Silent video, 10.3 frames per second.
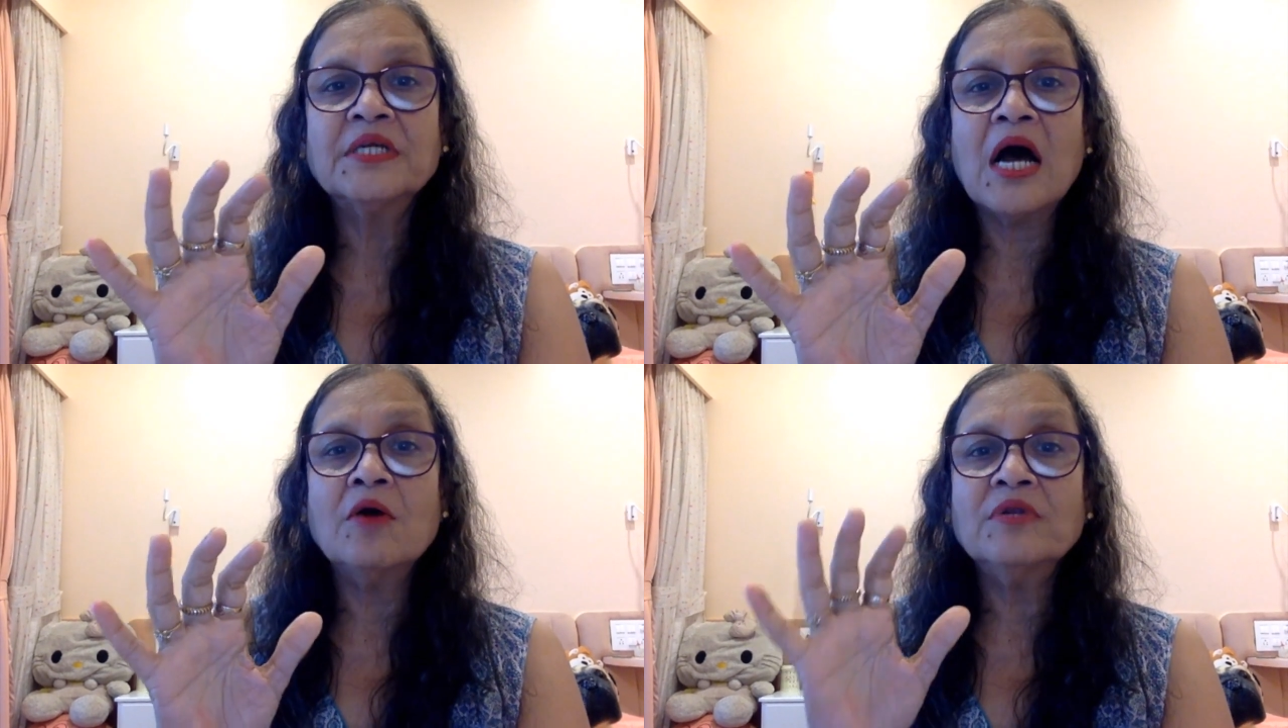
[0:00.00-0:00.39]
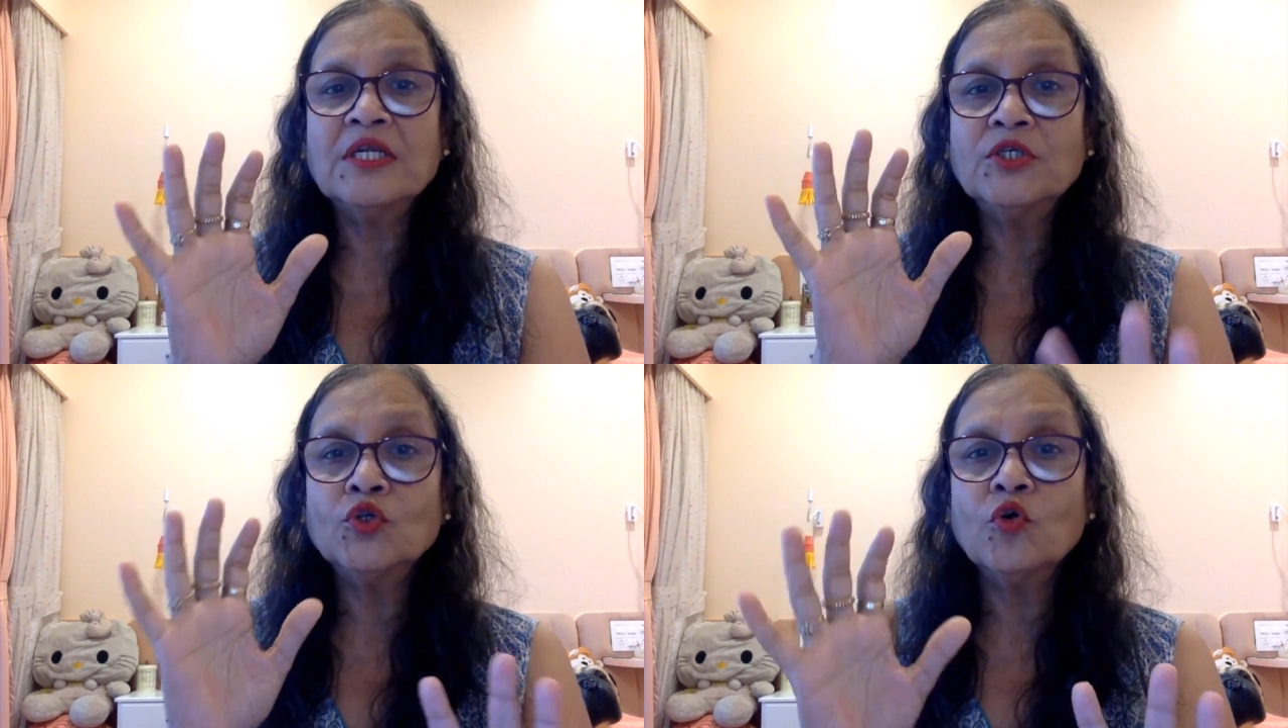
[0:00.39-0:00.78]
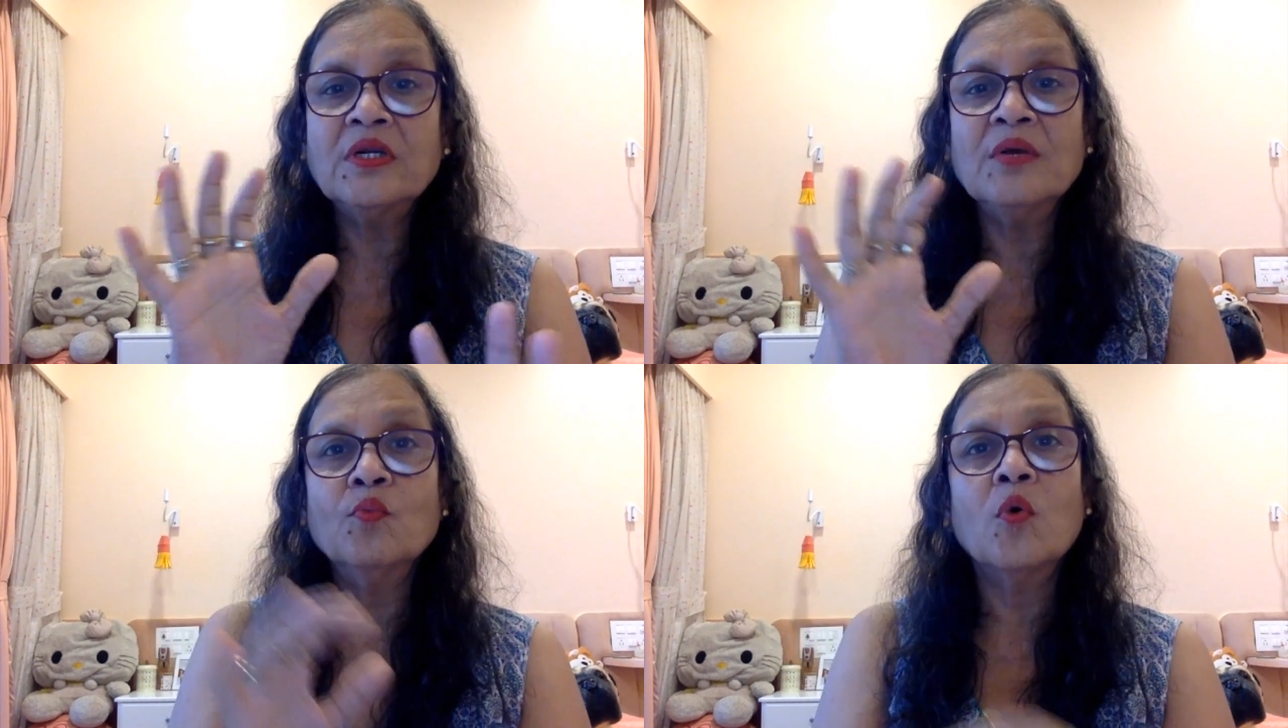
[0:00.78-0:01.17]
down and
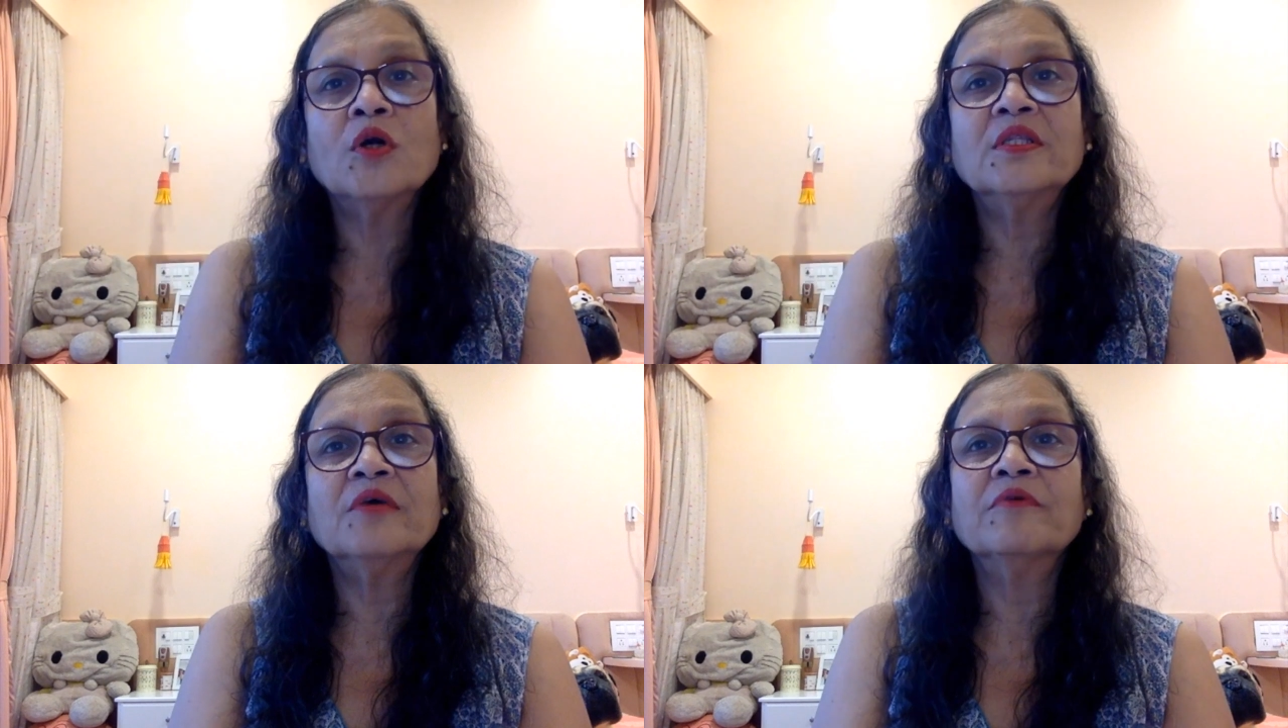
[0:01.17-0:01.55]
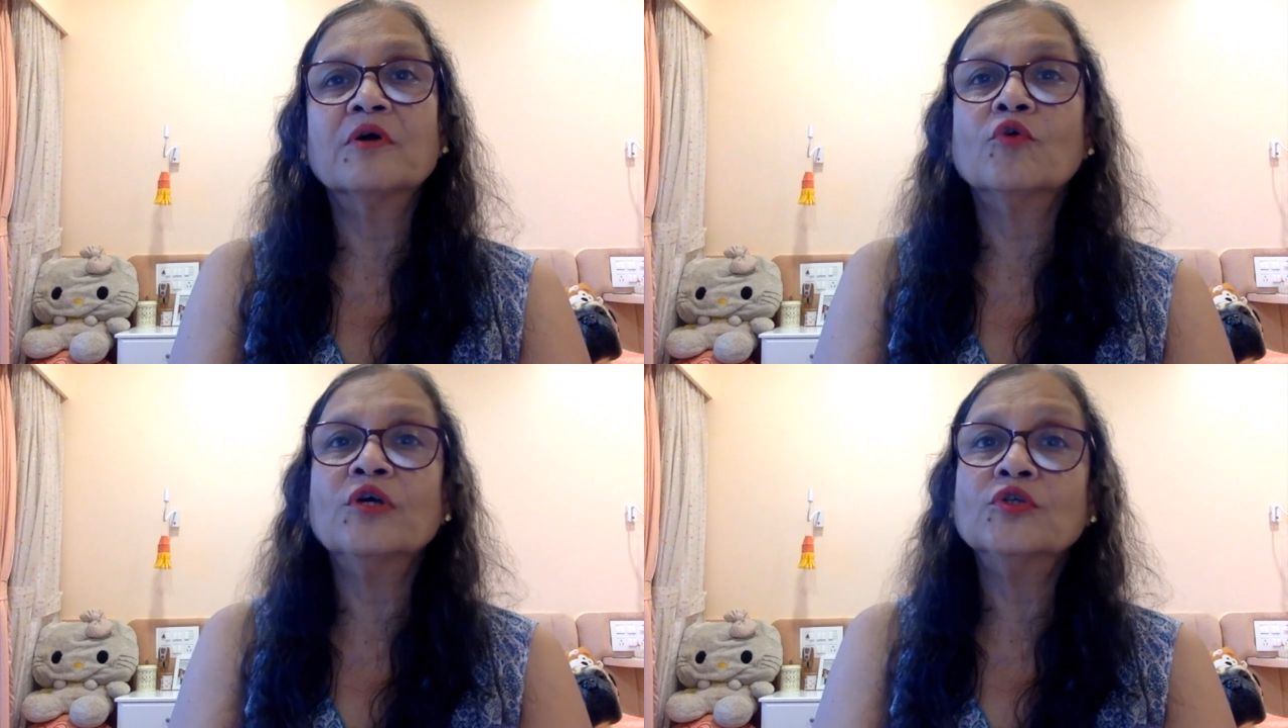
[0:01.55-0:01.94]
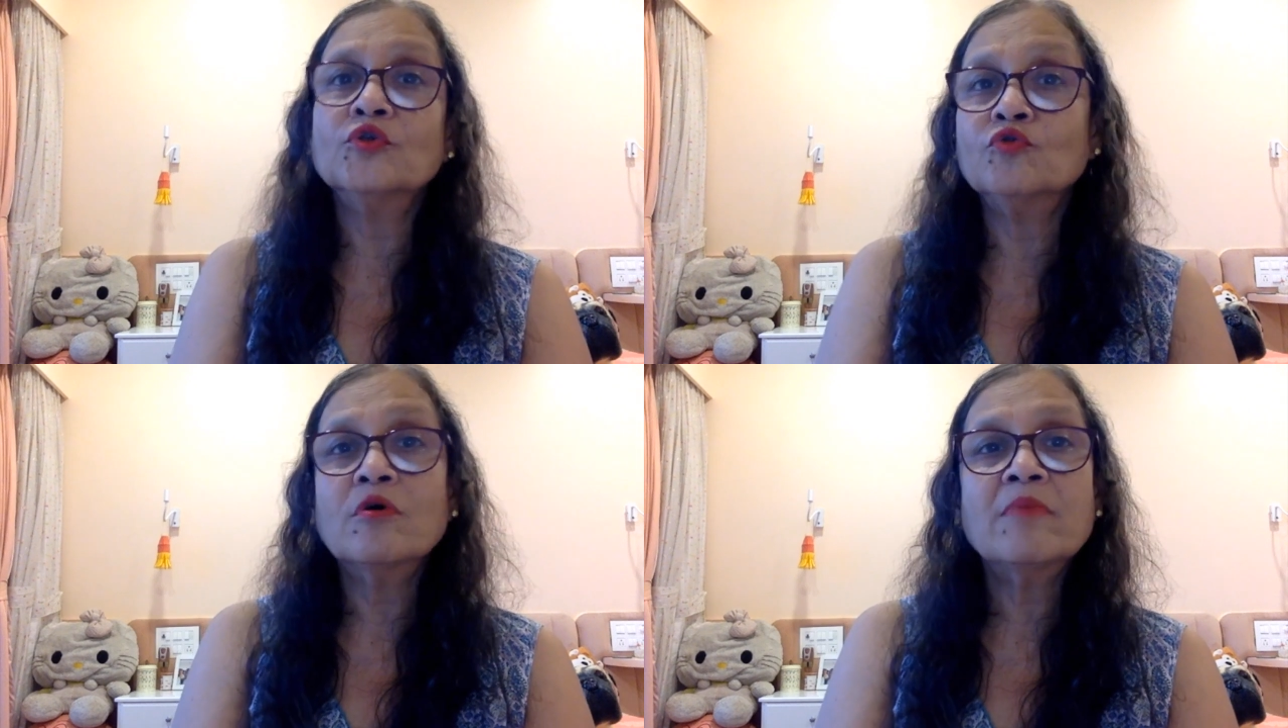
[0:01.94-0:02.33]
told him what they were going to
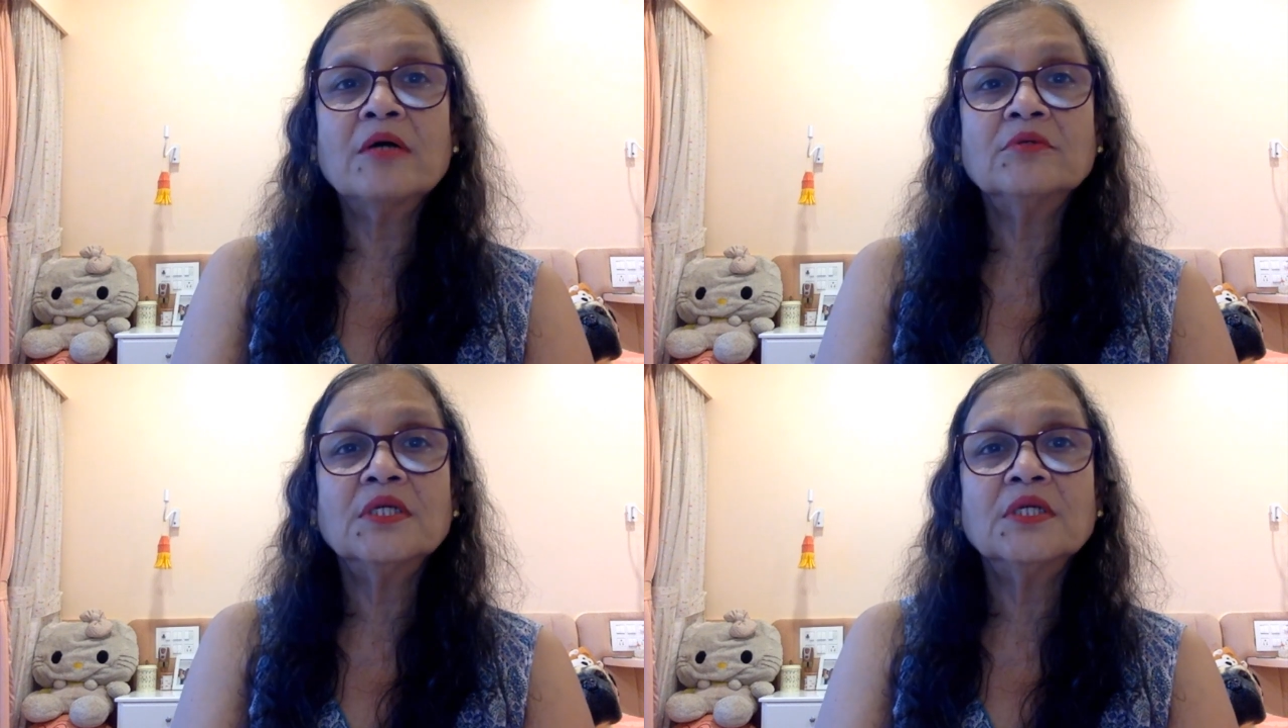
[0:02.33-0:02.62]
do about